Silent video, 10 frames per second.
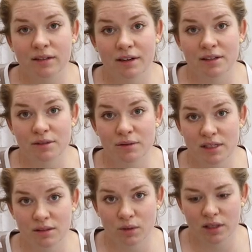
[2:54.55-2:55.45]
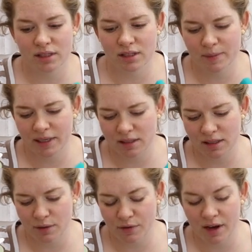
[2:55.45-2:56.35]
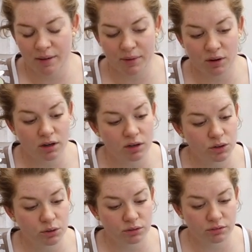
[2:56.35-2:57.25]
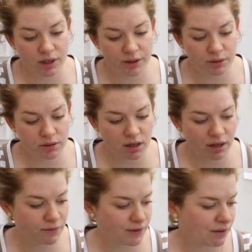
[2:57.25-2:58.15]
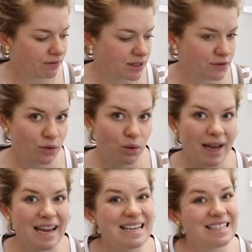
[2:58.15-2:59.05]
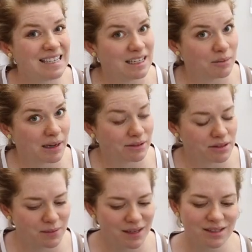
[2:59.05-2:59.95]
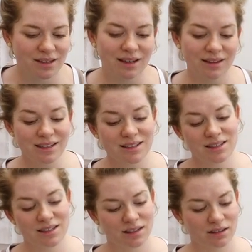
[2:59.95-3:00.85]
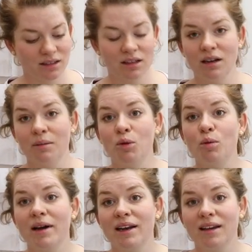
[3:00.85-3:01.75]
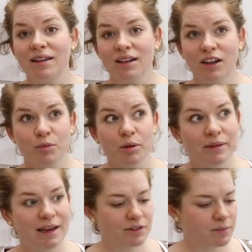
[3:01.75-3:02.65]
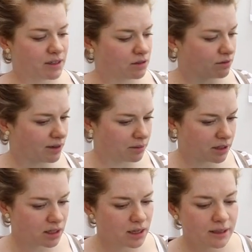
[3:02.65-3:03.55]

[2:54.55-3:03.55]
There is a reason why it's expensive, but on Goldhawk Road I found this for £18 a metre. Now that is still more money than I've probably ever spent on fabric.